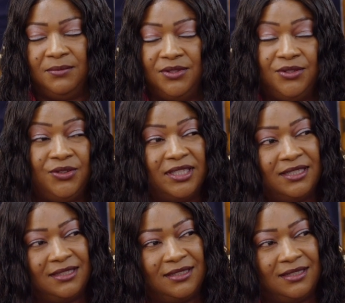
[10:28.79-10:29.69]

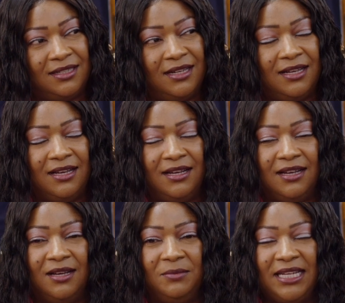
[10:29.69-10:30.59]
students.
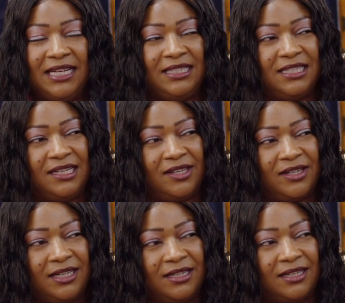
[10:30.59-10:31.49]
In
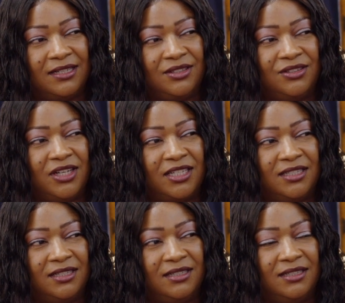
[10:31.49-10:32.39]
engineering and
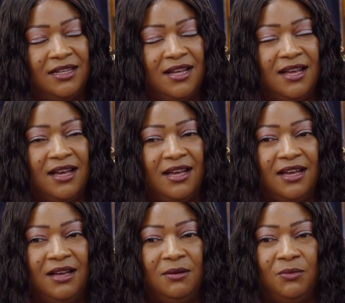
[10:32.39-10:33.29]
construction,
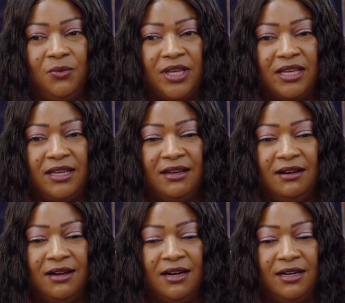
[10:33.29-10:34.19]
we
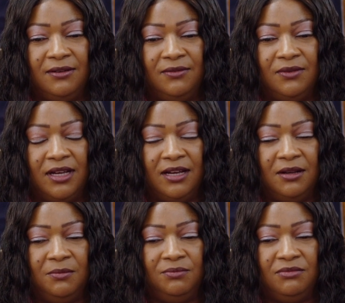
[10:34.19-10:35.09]
are,
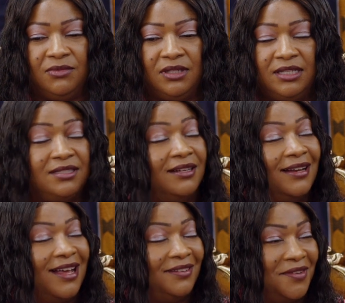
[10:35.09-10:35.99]
there's not
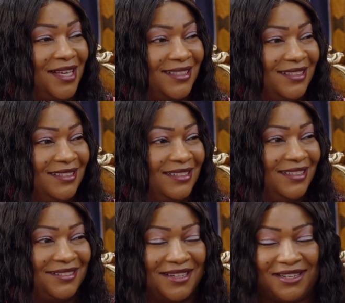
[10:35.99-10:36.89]
a lot of us.
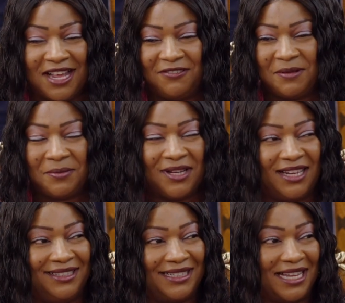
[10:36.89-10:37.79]
There's not a lot of people
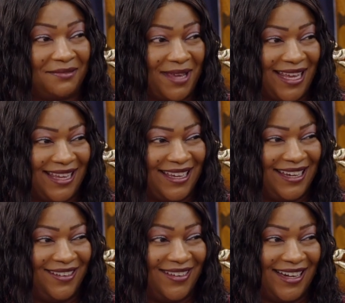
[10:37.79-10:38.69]
that look like me,
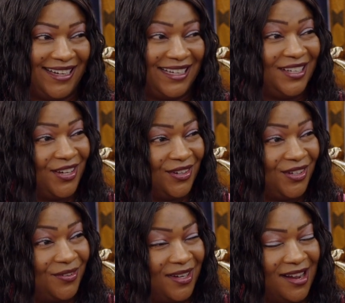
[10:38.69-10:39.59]
right?
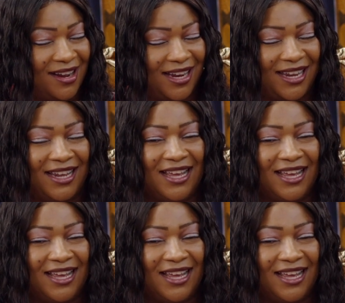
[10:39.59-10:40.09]
And you and I.